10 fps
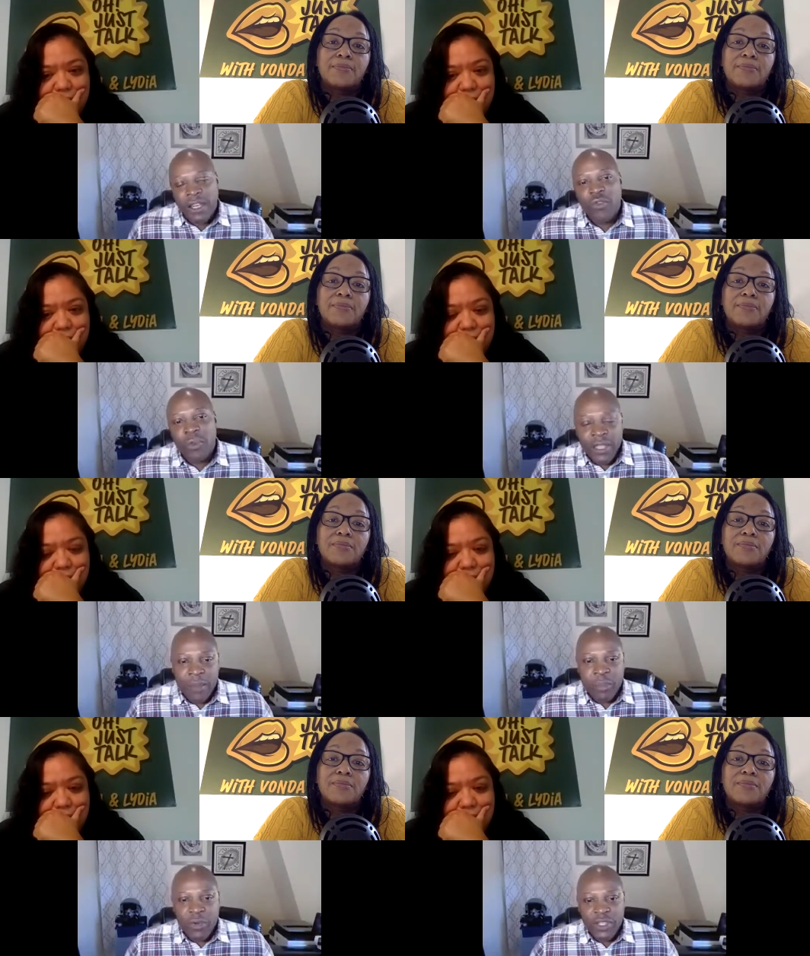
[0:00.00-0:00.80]
Speaker 1: who
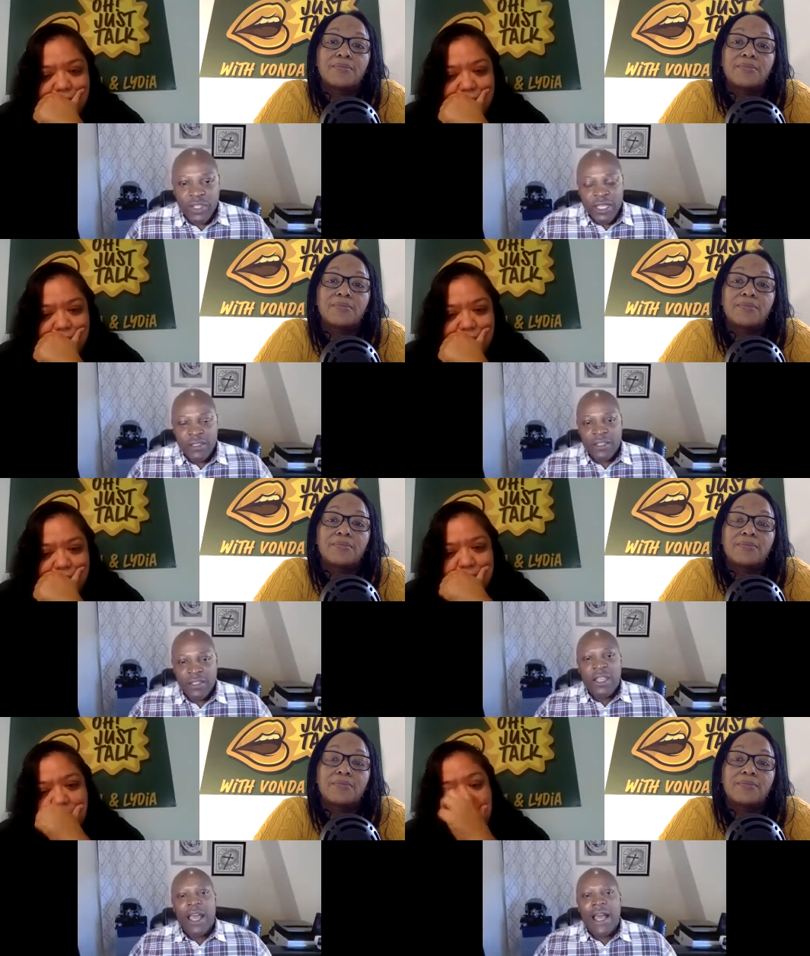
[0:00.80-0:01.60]
that person is.
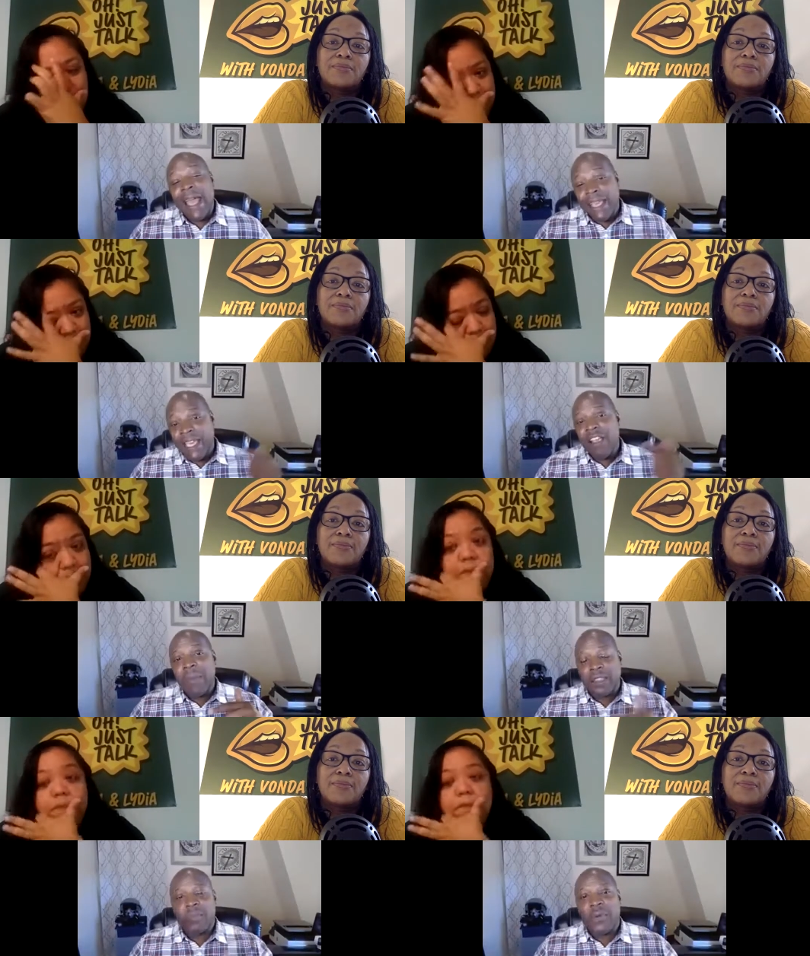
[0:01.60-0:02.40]
I care
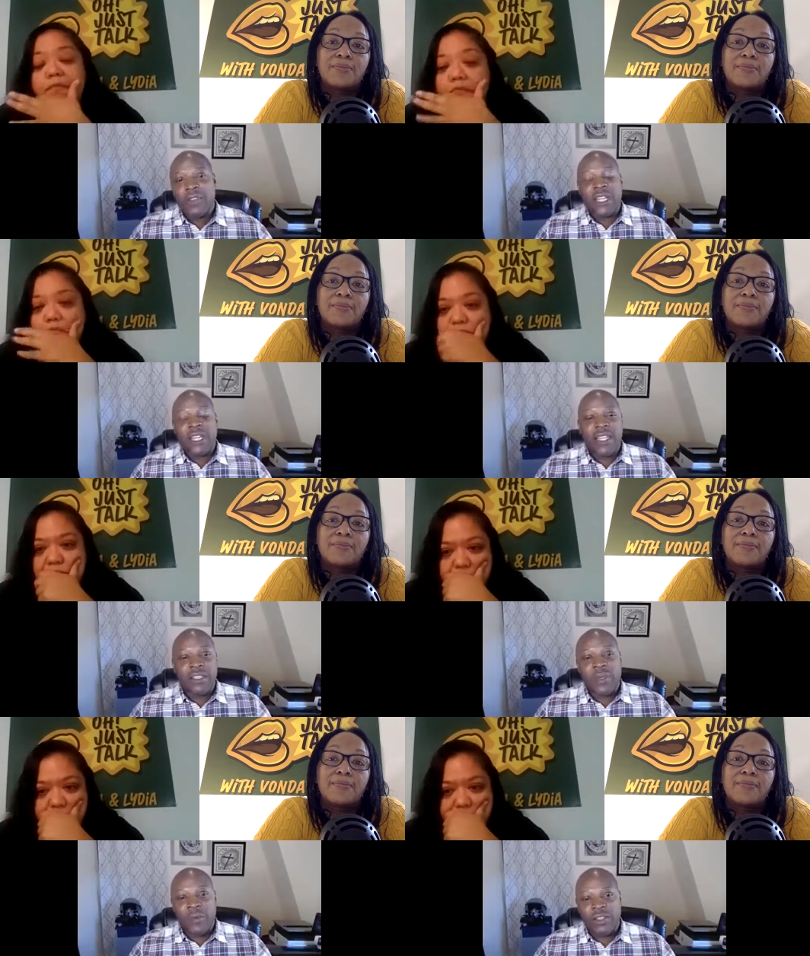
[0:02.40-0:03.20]
about the person that needs to
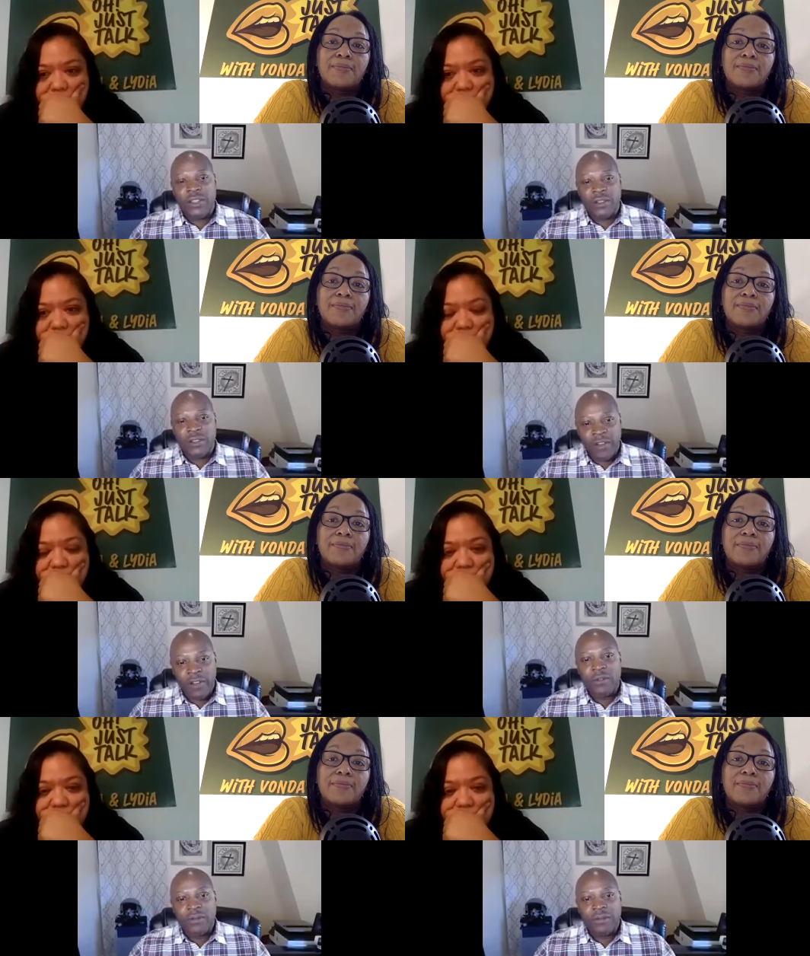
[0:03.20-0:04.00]
be registered to
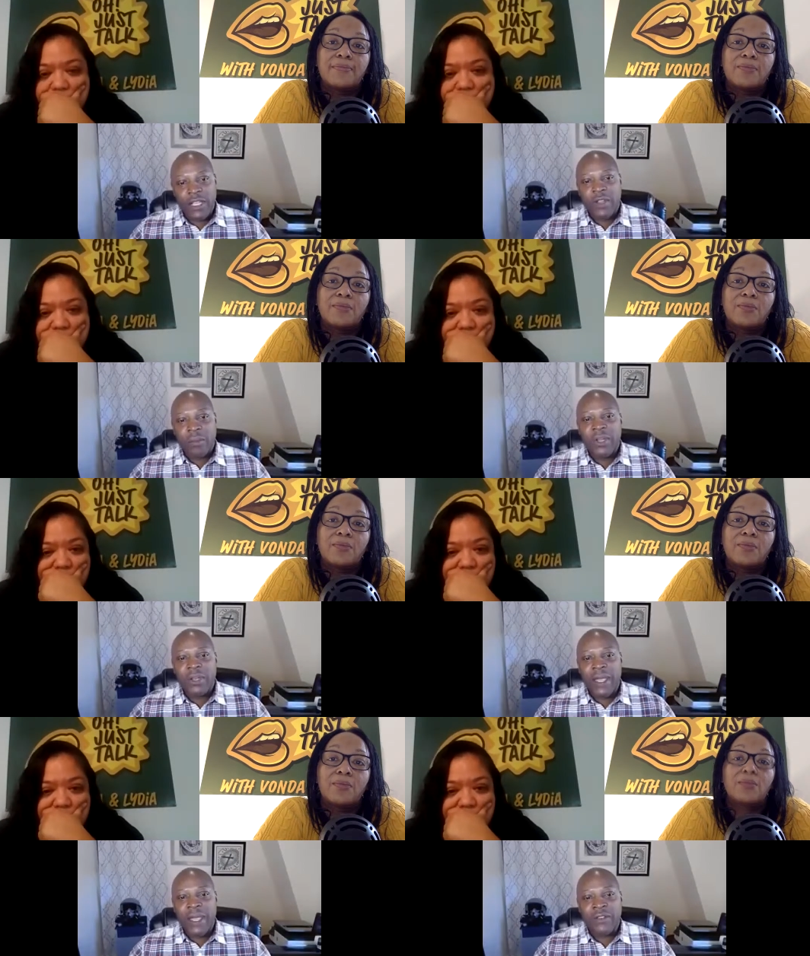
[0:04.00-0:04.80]
vote. That's where I'm putting
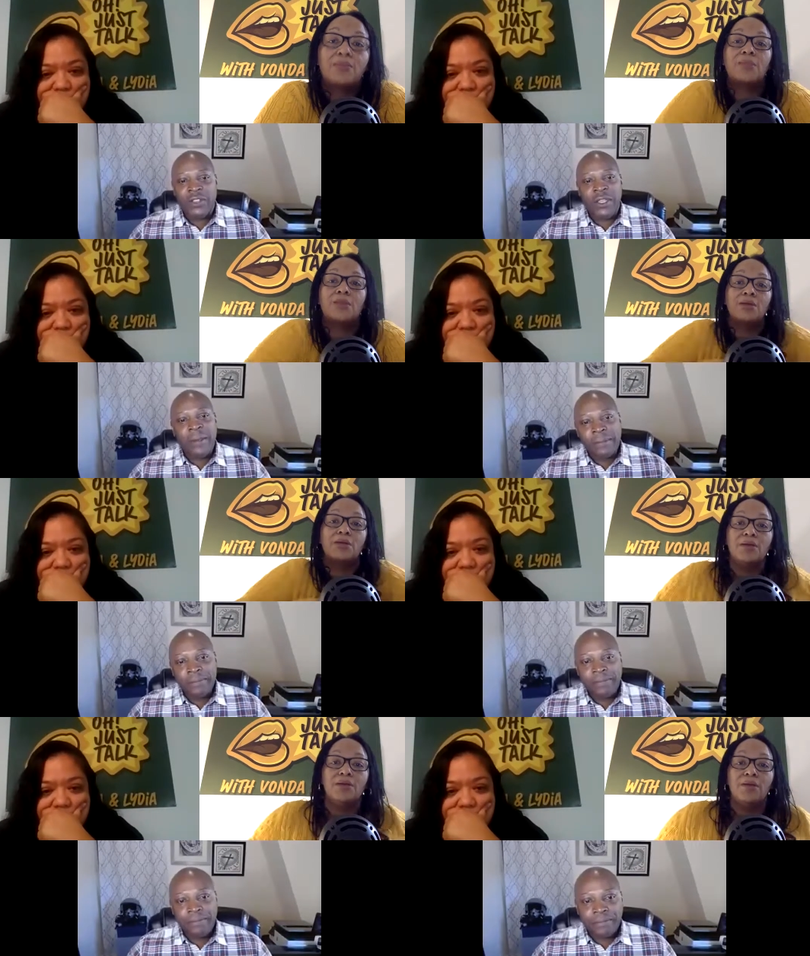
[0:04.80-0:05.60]
my energy.
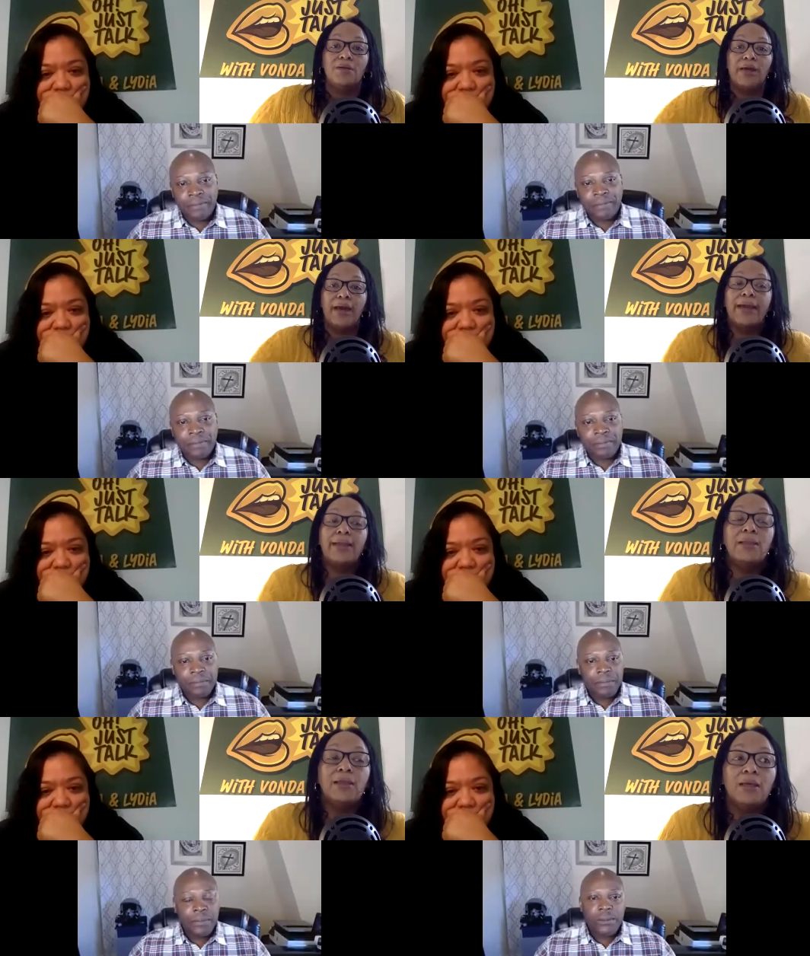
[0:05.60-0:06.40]

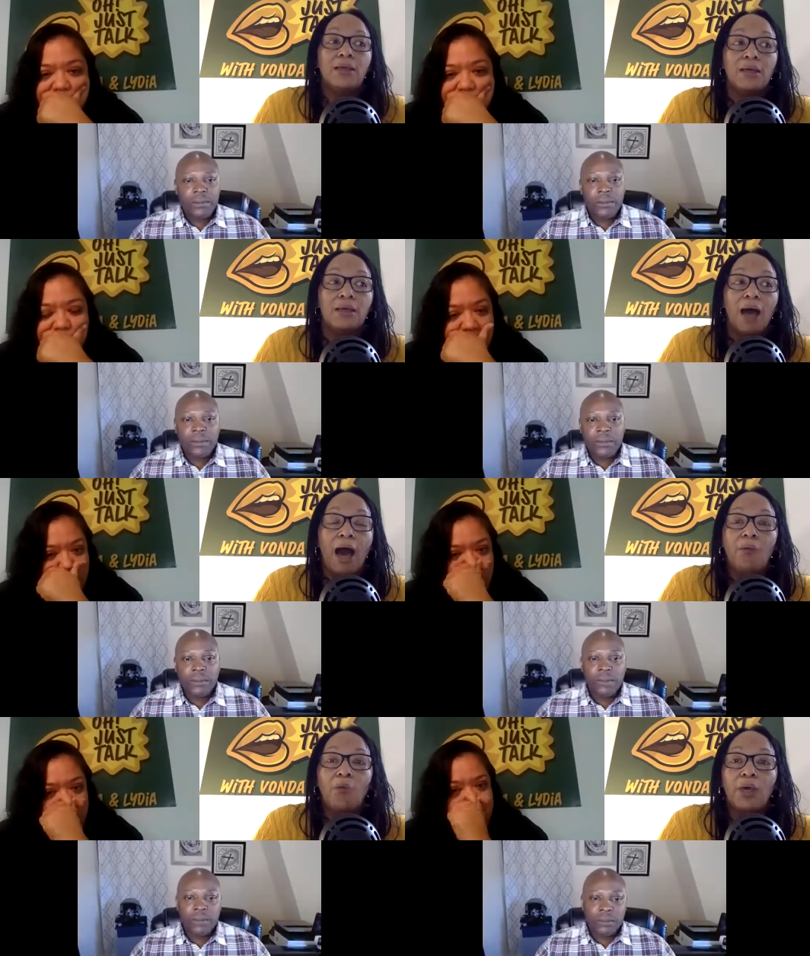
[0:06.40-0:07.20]
Speaker 2: And
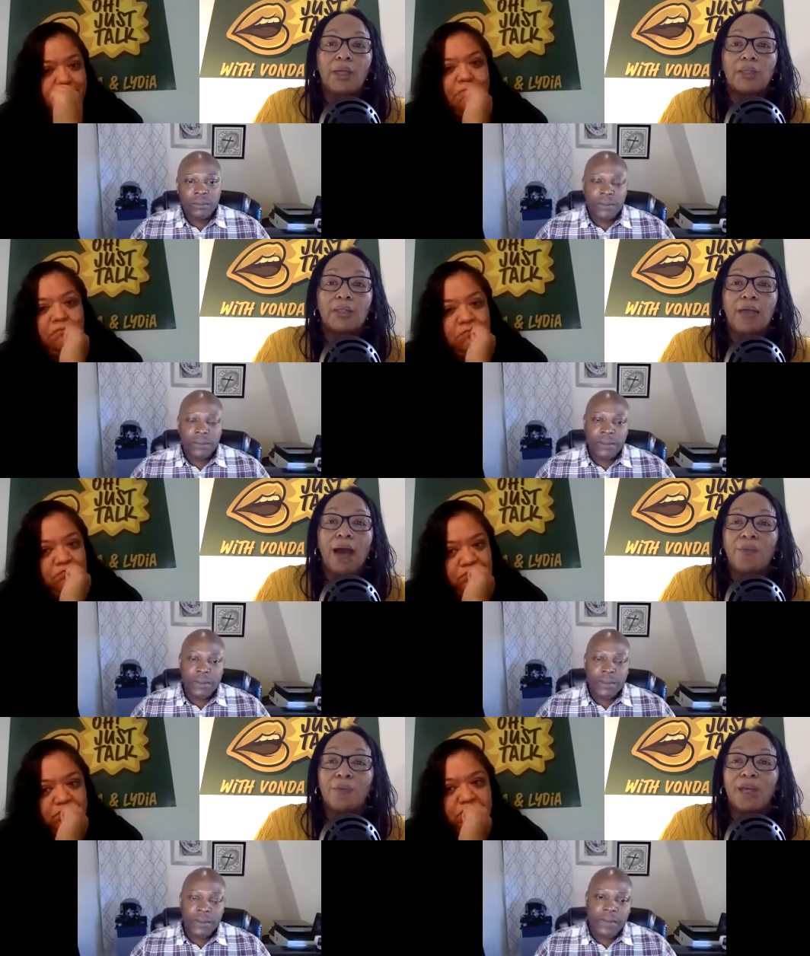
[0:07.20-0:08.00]
I want,
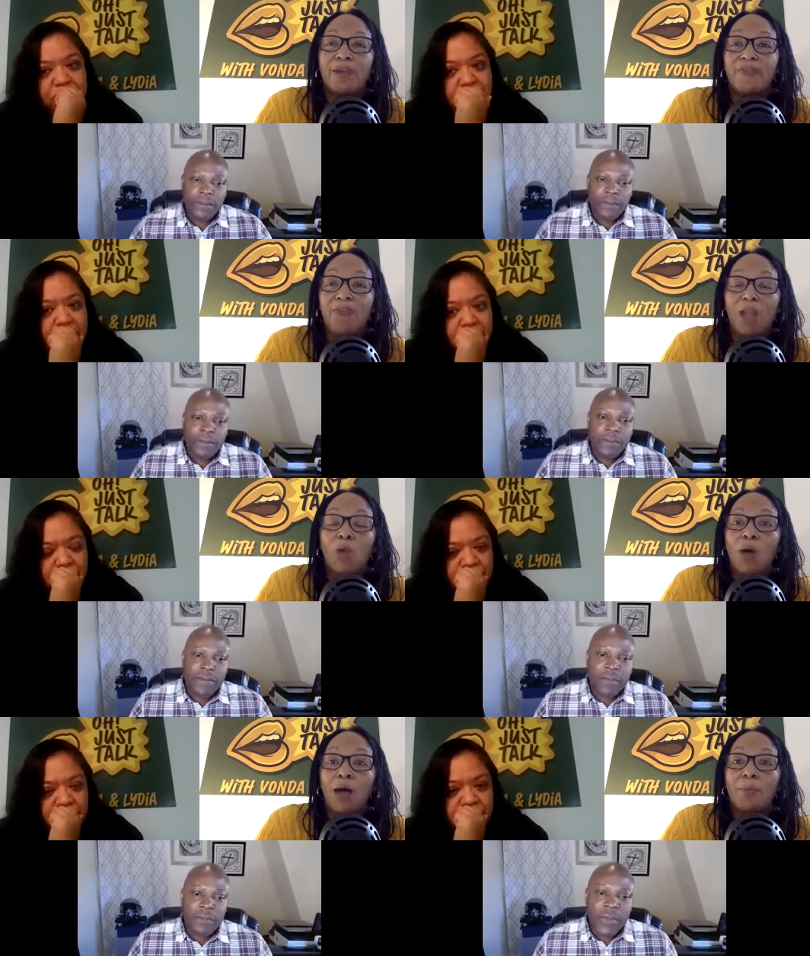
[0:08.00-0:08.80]
I'm going to
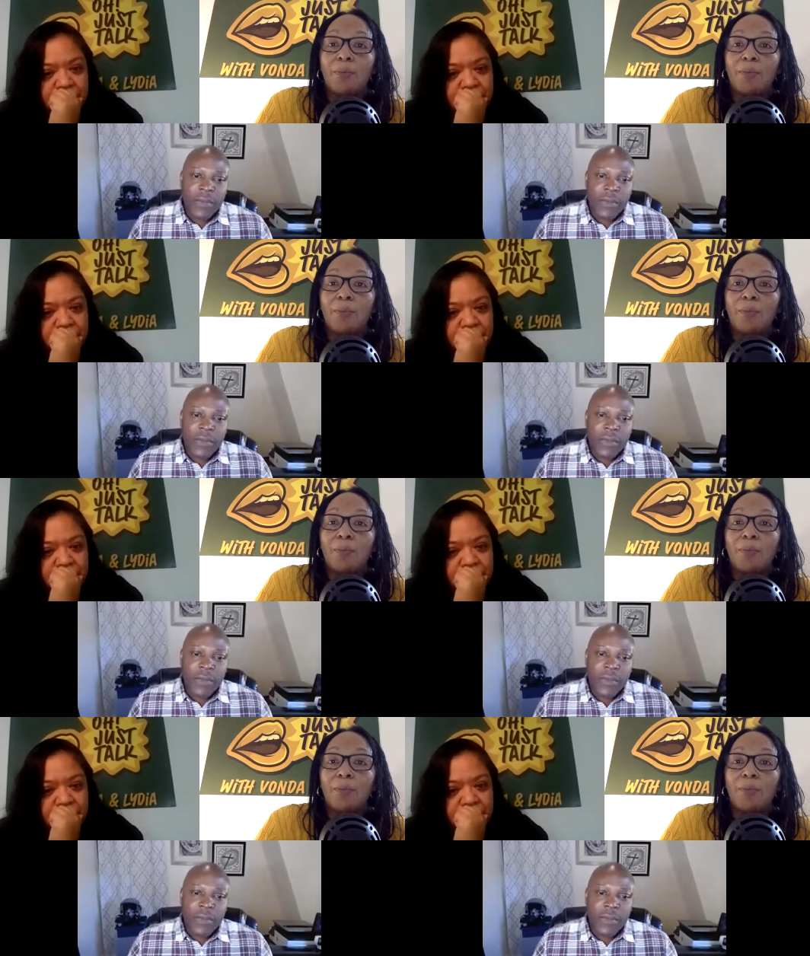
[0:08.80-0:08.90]
follow up